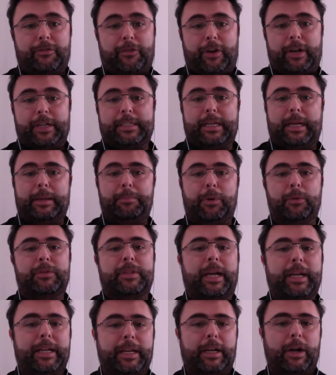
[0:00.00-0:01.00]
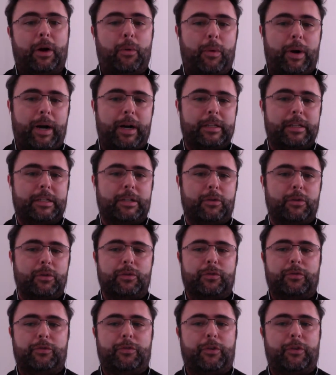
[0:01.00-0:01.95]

for example, technical articles